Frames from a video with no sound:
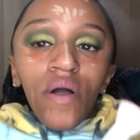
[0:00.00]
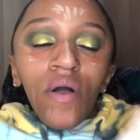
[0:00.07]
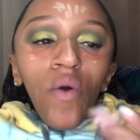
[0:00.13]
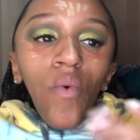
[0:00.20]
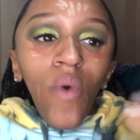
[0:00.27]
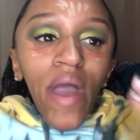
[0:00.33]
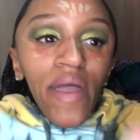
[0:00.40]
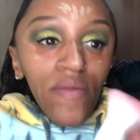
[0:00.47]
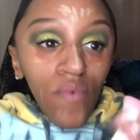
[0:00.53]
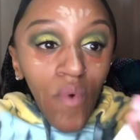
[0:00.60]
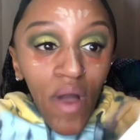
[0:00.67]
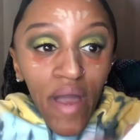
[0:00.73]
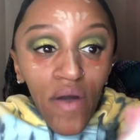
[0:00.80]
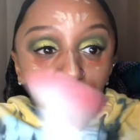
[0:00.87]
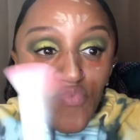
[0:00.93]
Wet n
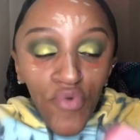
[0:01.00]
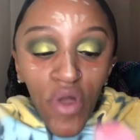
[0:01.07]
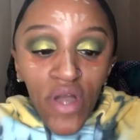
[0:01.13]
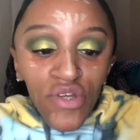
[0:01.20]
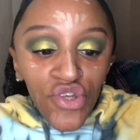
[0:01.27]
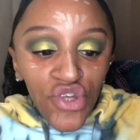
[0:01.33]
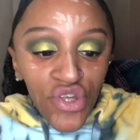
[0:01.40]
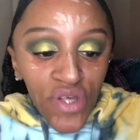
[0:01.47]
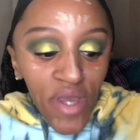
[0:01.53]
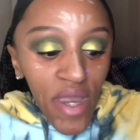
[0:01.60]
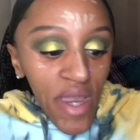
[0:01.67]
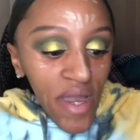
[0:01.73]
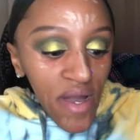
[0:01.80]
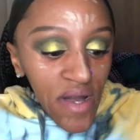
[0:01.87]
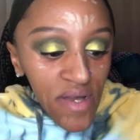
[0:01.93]
Wild brush
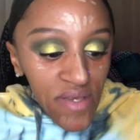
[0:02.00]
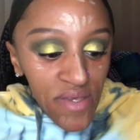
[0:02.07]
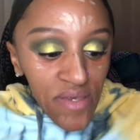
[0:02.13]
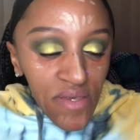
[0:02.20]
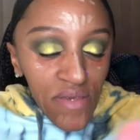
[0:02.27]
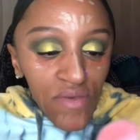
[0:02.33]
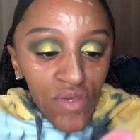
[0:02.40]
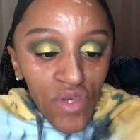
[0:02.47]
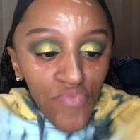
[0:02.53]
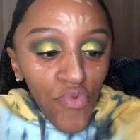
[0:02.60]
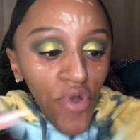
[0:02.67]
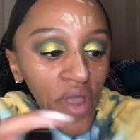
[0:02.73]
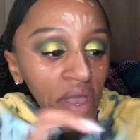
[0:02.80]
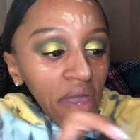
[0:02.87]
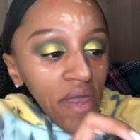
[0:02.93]
and
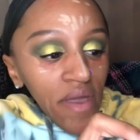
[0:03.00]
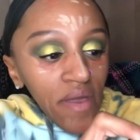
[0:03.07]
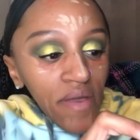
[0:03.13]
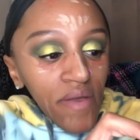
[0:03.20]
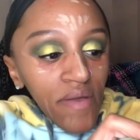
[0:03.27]
spray